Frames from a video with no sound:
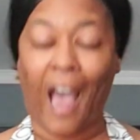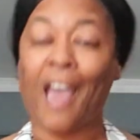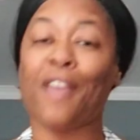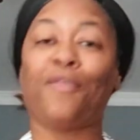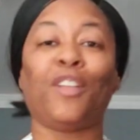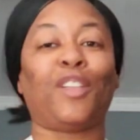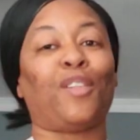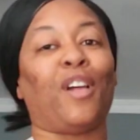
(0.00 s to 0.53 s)
I
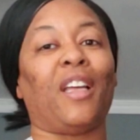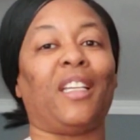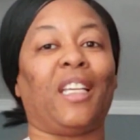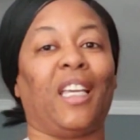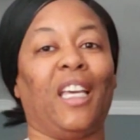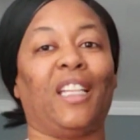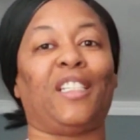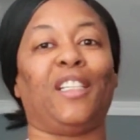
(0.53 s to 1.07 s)
even tried to
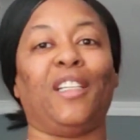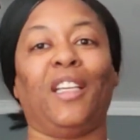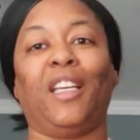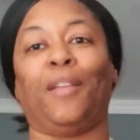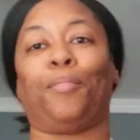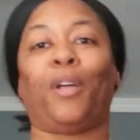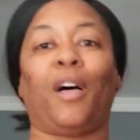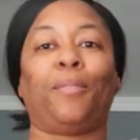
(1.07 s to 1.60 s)
catch it.
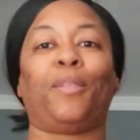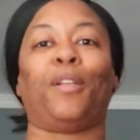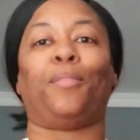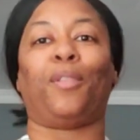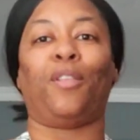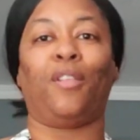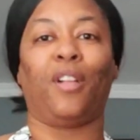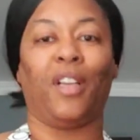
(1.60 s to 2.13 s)
It popped
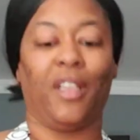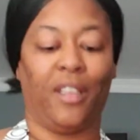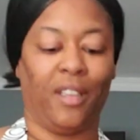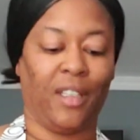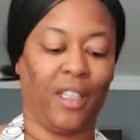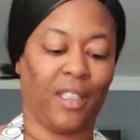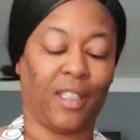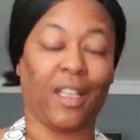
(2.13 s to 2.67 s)
up
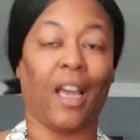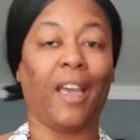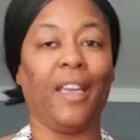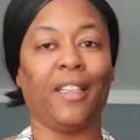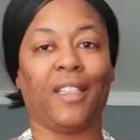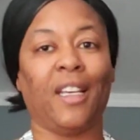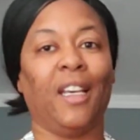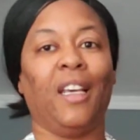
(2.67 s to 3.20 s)
on the
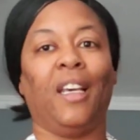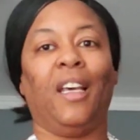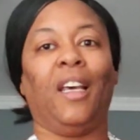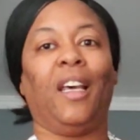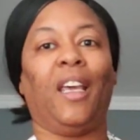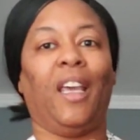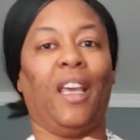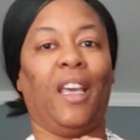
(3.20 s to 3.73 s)
site
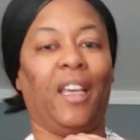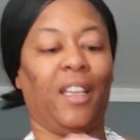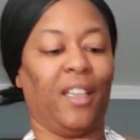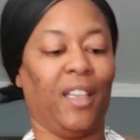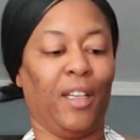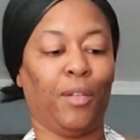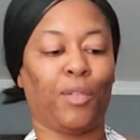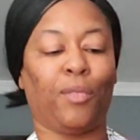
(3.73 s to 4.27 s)

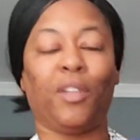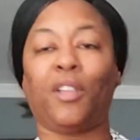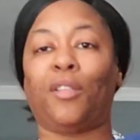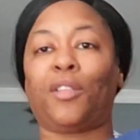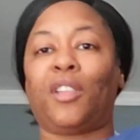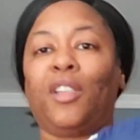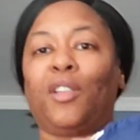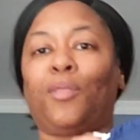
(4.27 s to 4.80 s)
and it was one of
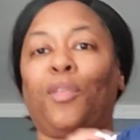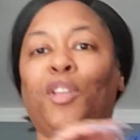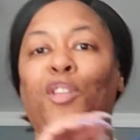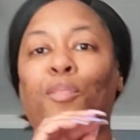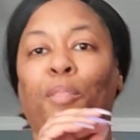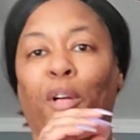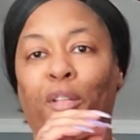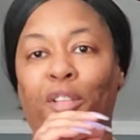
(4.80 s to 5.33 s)
those deals where
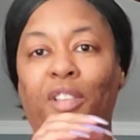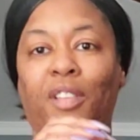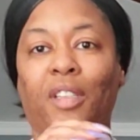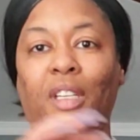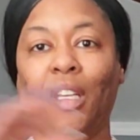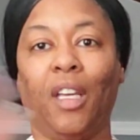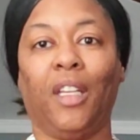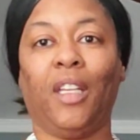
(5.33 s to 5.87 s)
you purchase it